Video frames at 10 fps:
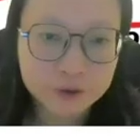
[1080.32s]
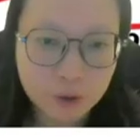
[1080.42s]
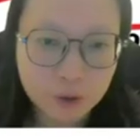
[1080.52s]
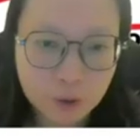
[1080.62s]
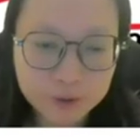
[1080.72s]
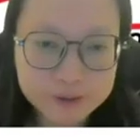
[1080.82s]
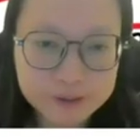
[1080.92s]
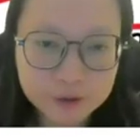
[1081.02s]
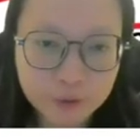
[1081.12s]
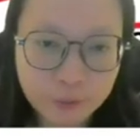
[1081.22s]
So
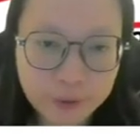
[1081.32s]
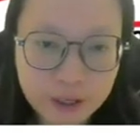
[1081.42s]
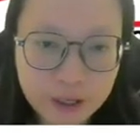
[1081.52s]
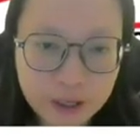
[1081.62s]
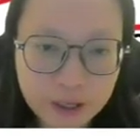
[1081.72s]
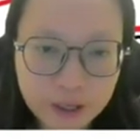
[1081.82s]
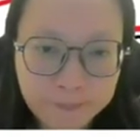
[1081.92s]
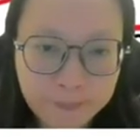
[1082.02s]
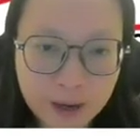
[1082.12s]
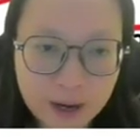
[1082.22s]
this is
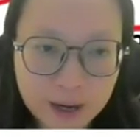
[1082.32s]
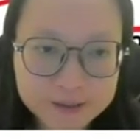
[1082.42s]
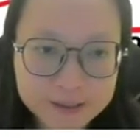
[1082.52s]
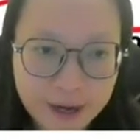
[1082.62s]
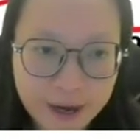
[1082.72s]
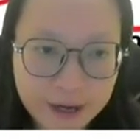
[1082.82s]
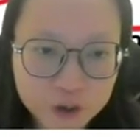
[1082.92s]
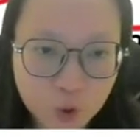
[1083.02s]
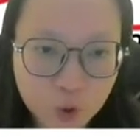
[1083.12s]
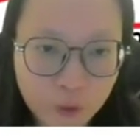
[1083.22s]
3 plus
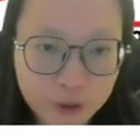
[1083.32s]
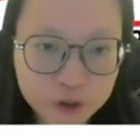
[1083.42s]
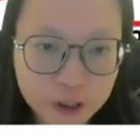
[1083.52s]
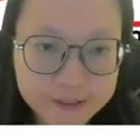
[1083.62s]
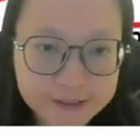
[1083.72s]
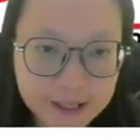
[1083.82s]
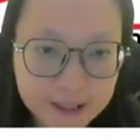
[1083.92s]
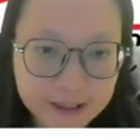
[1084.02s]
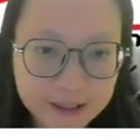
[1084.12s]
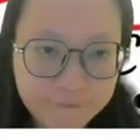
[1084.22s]
8, which is
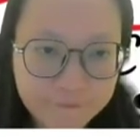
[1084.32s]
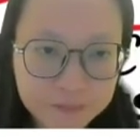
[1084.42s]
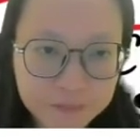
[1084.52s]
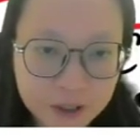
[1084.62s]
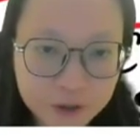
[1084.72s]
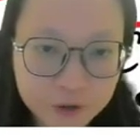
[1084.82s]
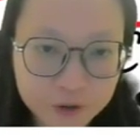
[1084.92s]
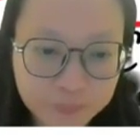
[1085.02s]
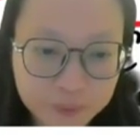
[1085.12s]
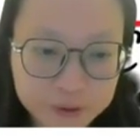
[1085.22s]
11
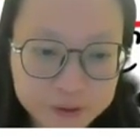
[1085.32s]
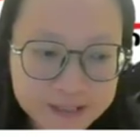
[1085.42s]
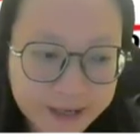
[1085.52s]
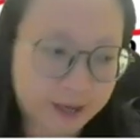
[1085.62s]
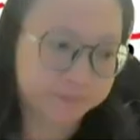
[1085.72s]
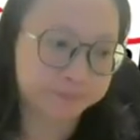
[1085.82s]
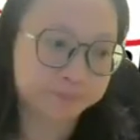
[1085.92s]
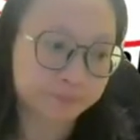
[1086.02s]
meter per second.